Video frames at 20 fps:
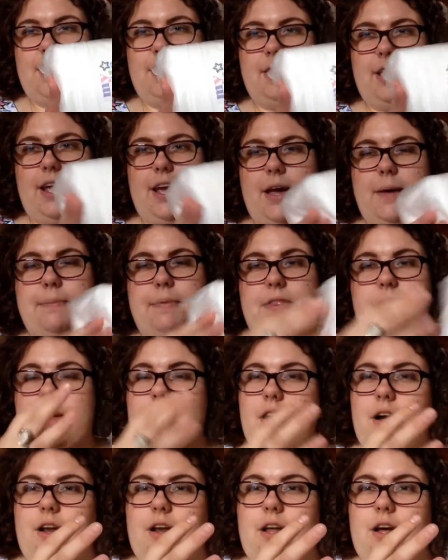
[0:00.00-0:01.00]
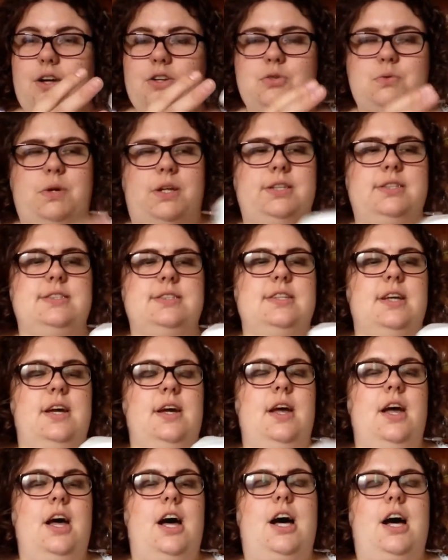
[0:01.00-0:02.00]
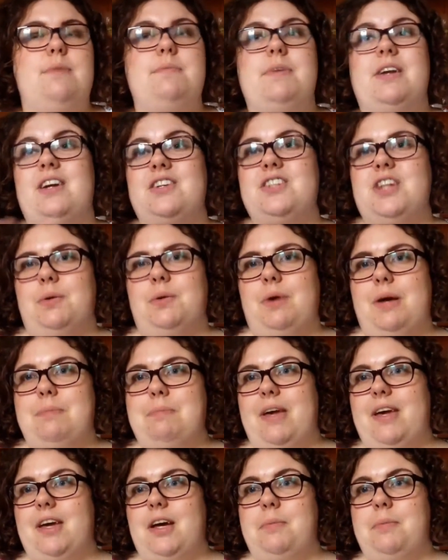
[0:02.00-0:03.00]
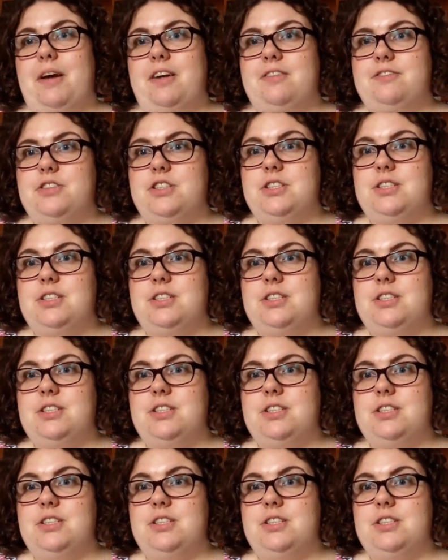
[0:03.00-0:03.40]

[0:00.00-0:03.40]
in here, but they are large ones, and I don't wear makeup every